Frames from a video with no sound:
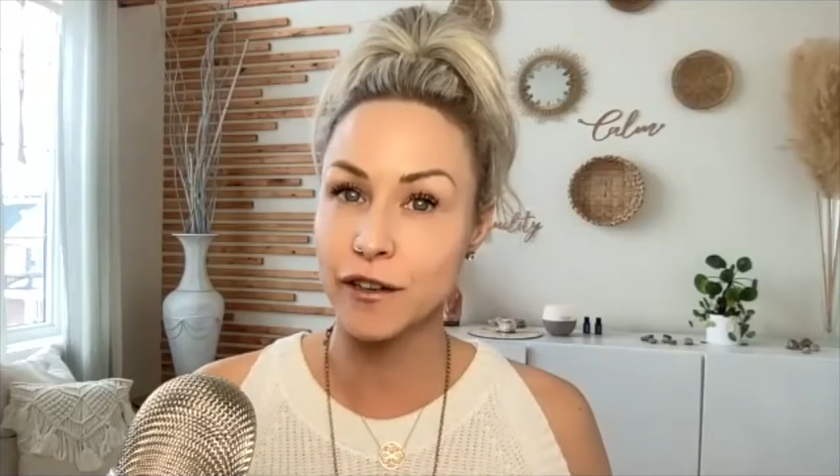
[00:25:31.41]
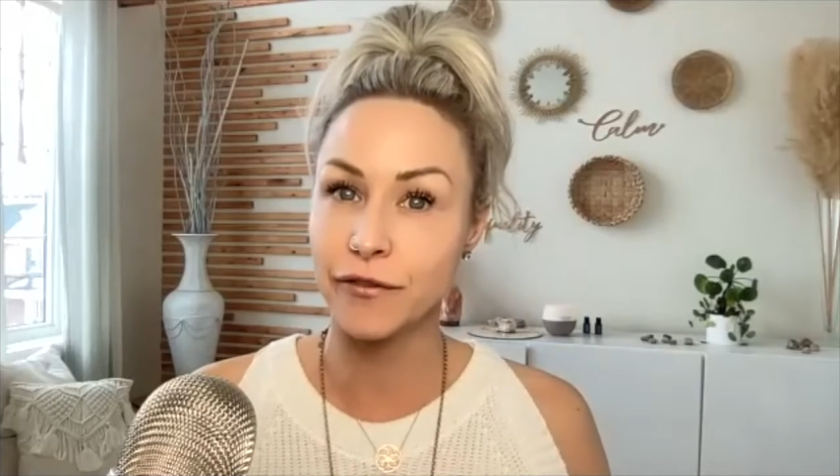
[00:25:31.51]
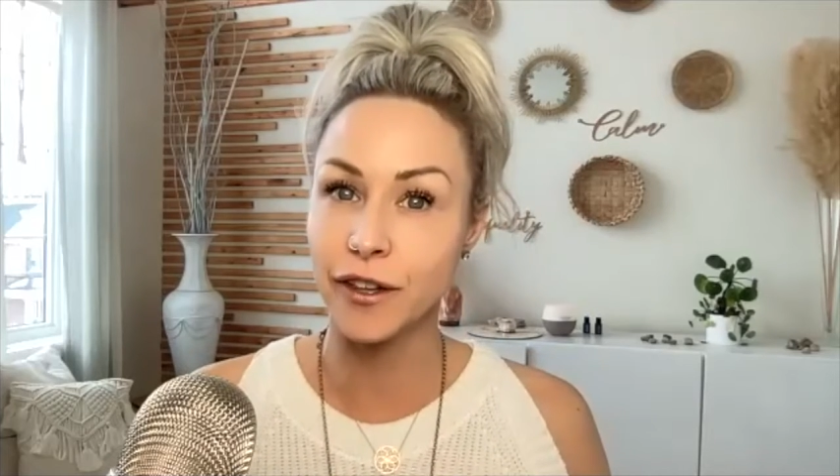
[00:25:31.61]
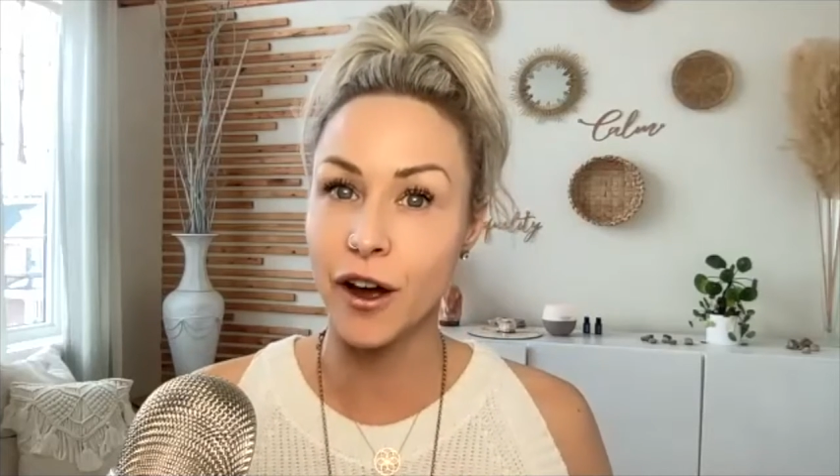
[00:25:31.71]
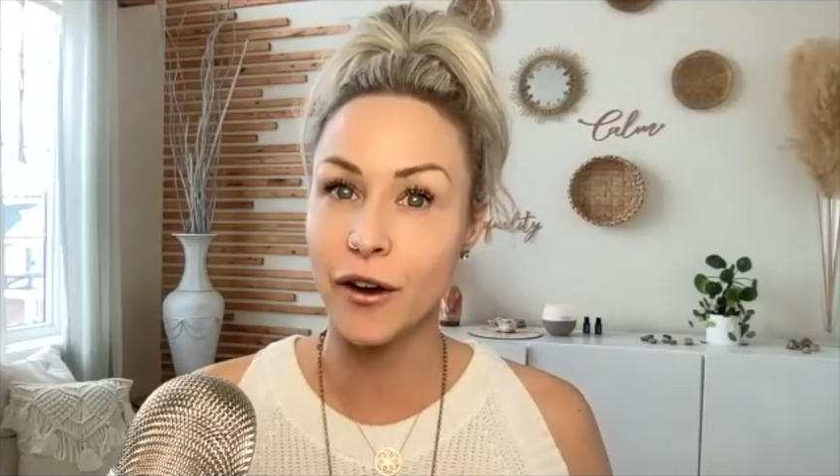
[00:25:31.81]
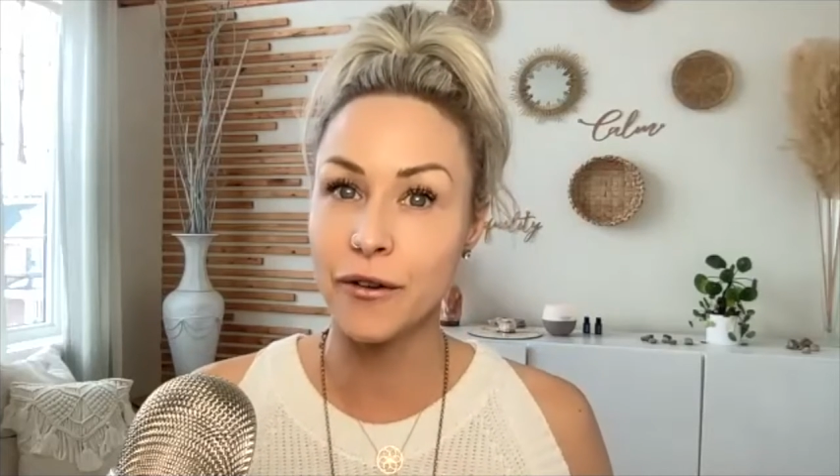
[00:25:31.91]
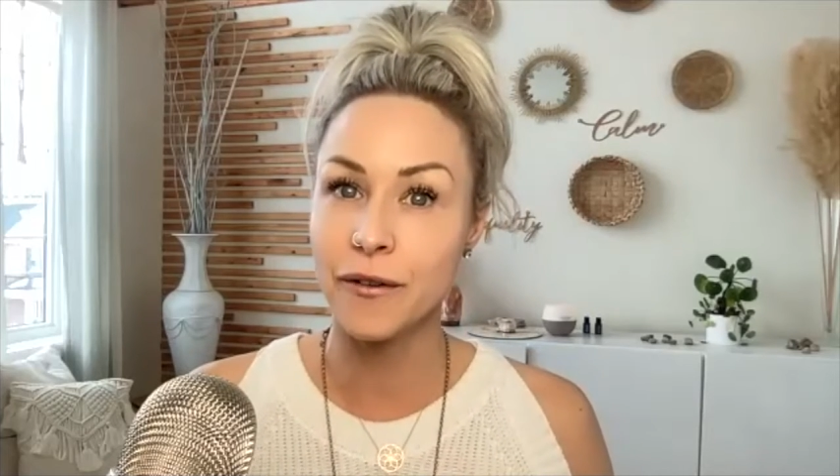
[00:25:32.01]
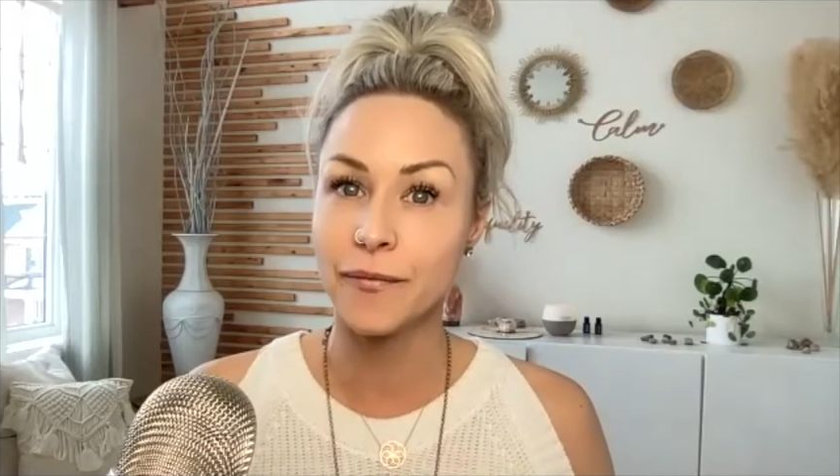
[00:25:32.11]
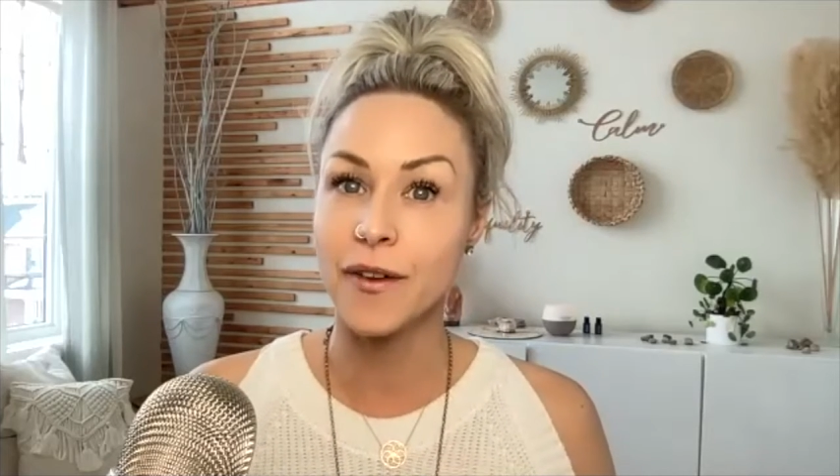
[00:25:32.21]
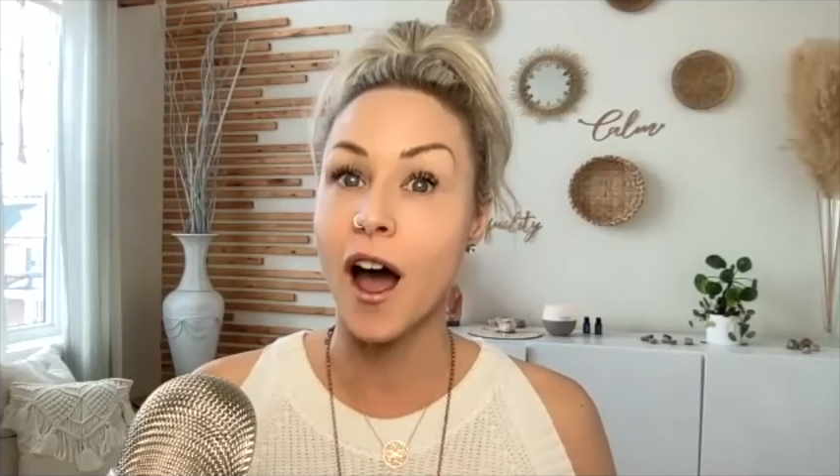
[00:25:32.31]
flow
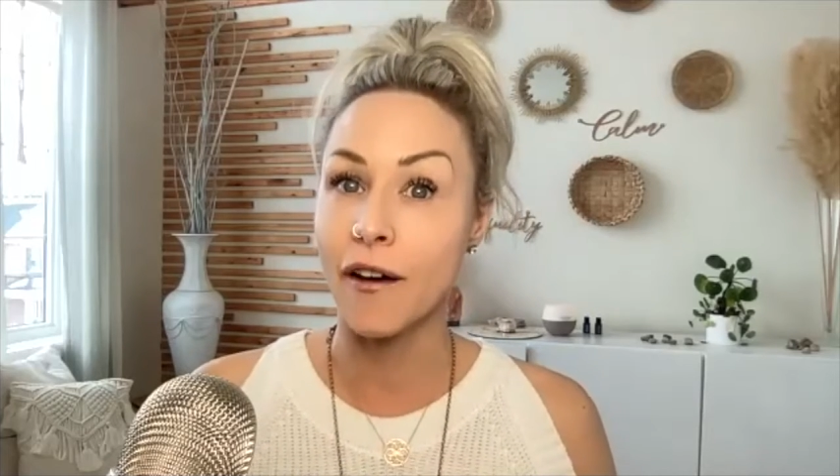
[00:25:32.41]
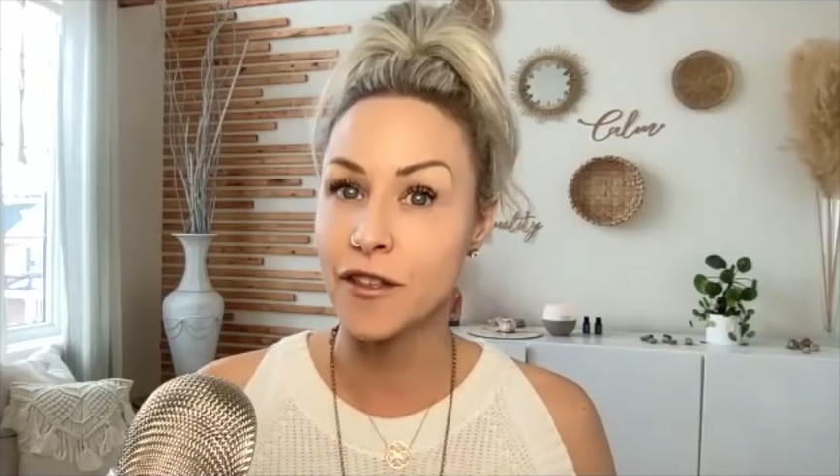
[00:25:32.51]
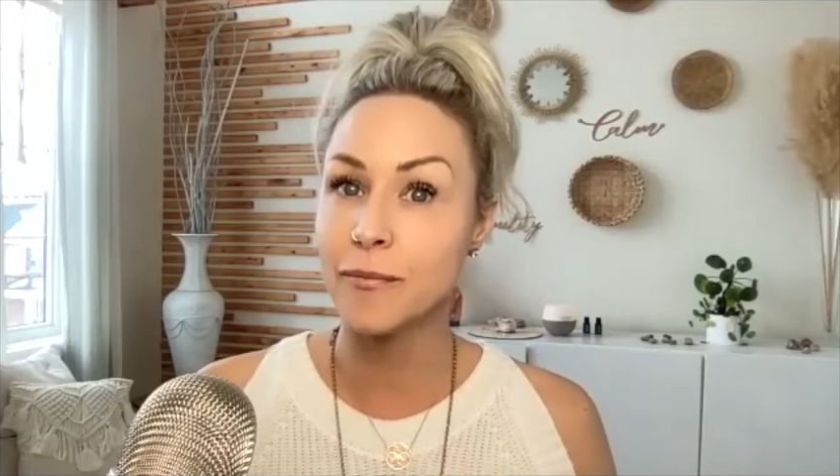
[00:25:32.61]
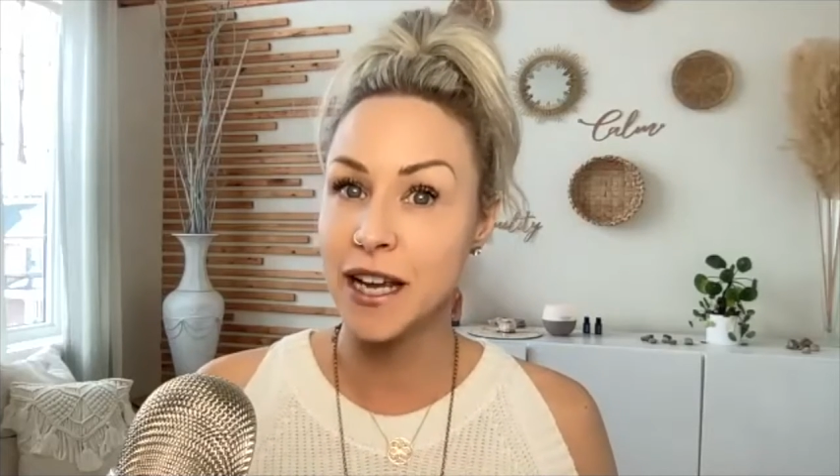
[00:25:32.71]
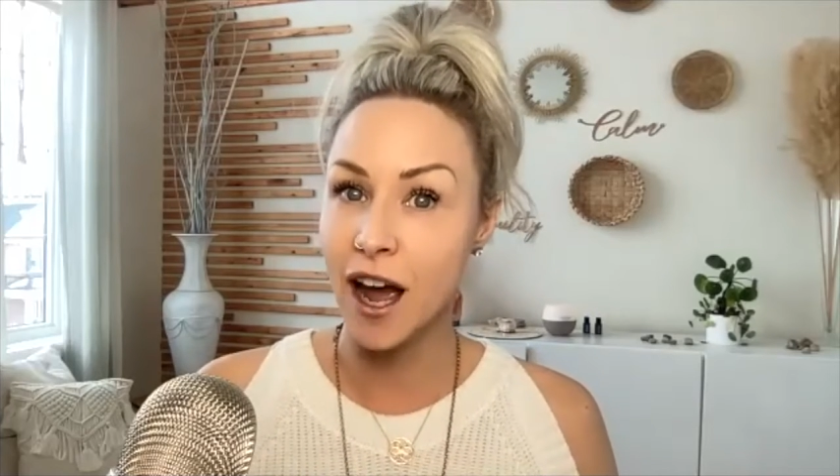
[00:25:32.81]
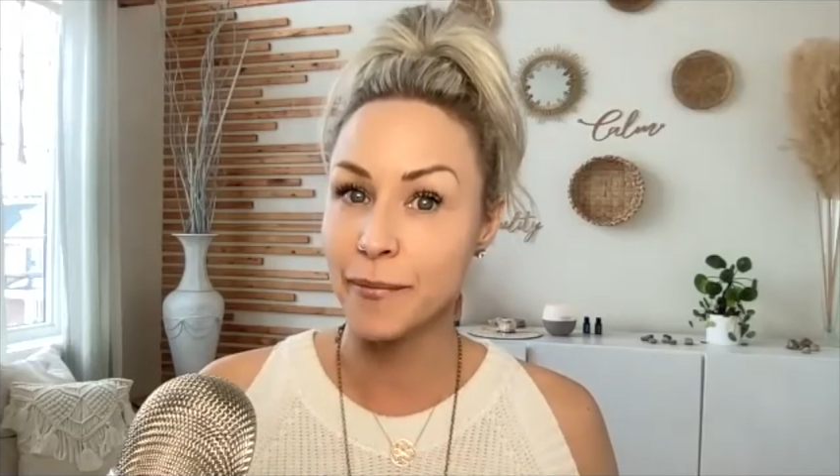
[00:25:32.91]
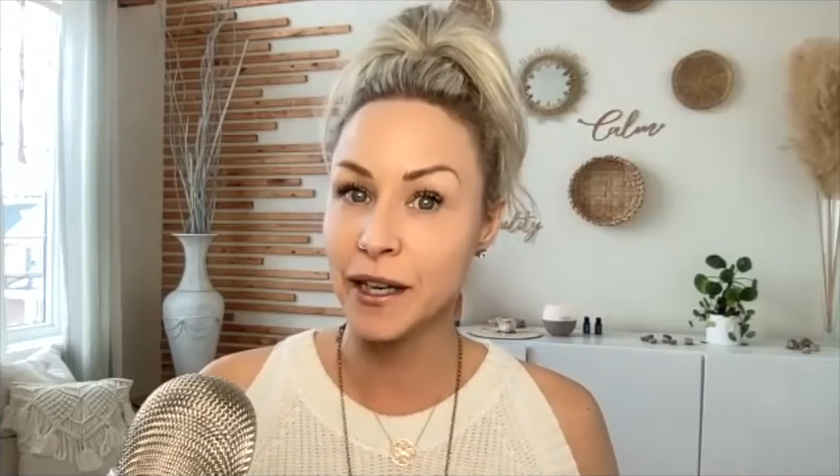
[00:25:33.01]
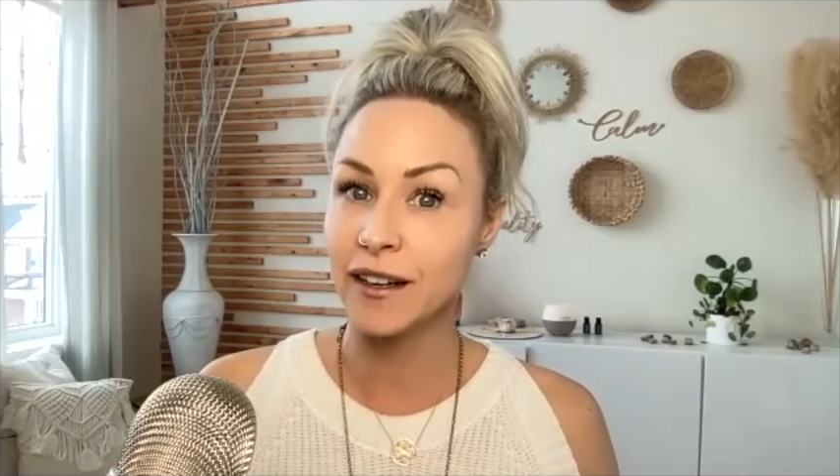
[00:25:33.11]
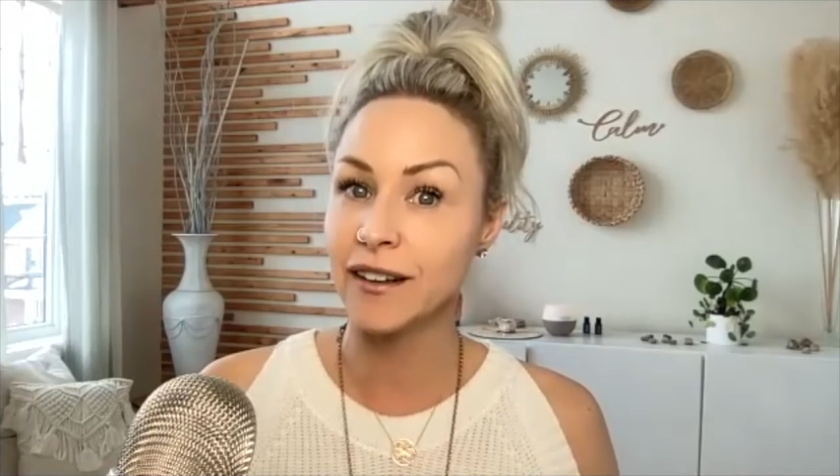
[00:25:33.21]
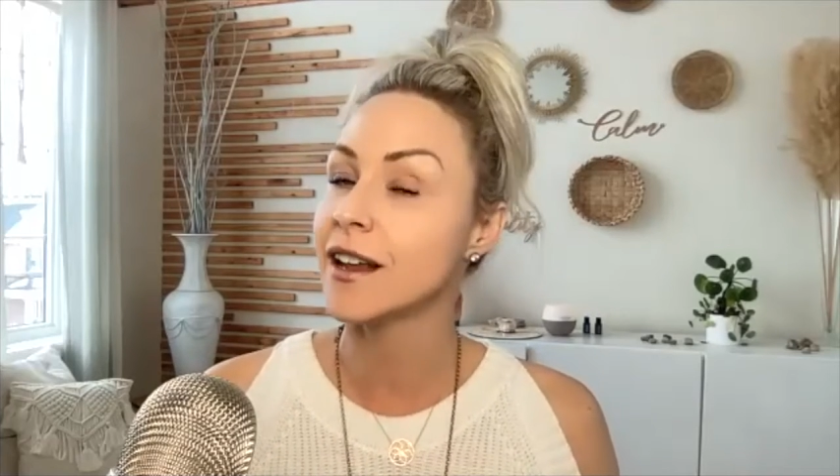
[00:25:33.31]
of the
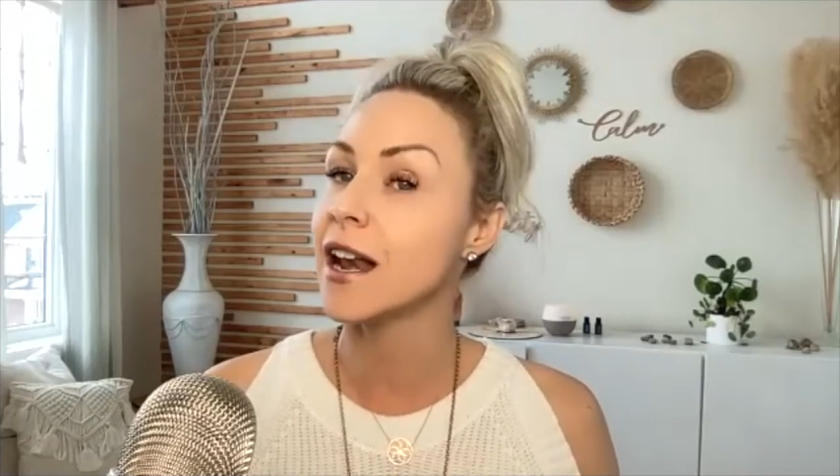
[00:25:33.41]
becoming,